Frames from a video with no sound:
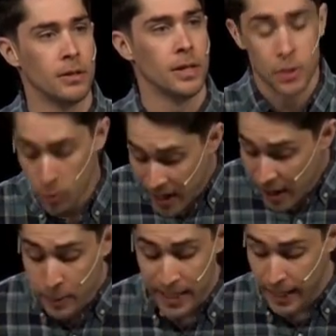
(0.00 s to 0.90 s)
And so
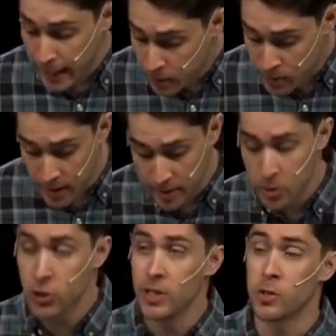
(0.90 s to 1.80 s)
Naomi hears this
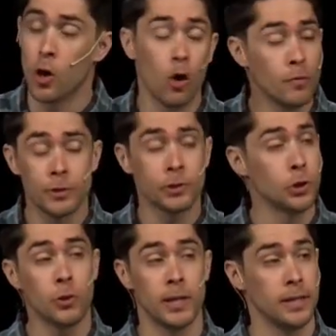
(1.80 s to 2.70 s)
and she is
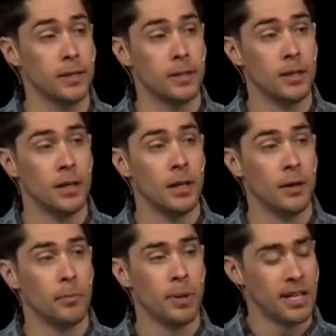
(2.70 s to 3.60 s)
overjoyed.
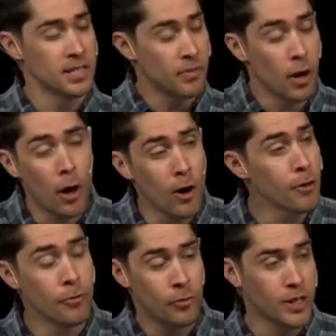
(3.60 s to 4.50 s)
Because of all
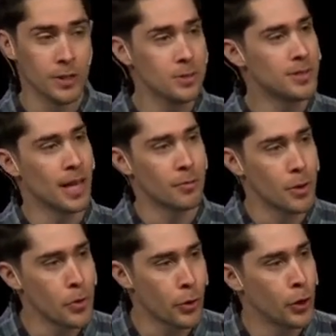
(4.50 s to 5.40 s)
the fields that
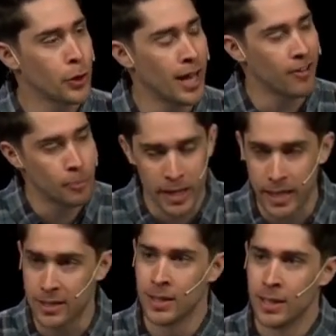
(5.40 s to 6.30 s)
Ruth could have
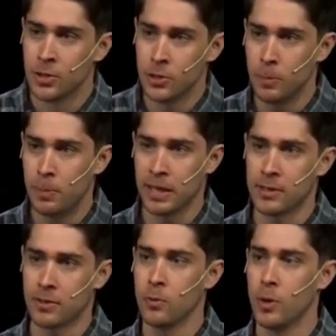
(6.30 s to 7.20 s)
picked, she
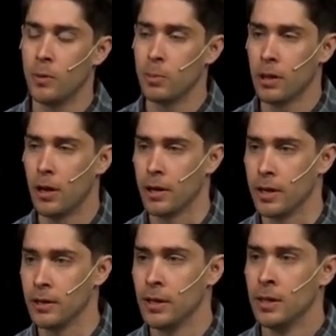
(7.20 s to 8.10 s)
picked the one
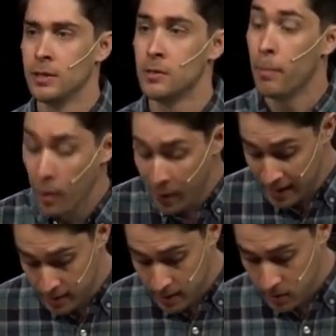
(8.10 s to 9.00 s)
belonging to
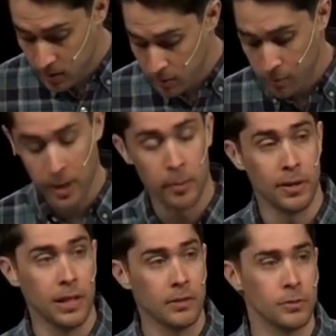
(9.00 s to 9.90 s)
Boaz, this
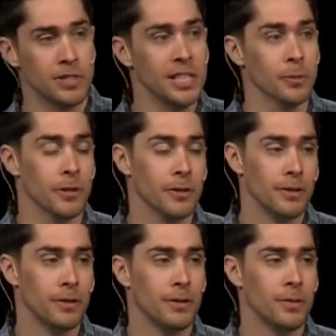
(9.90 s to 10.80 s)
family redeemer.
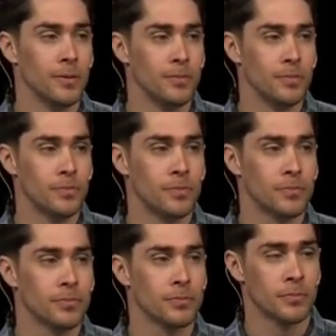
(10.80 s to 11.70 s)

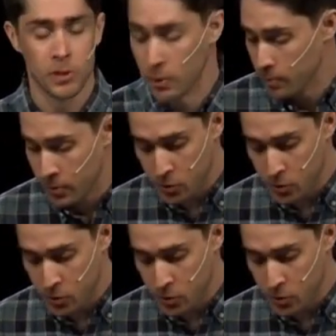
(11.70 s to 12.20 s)
So the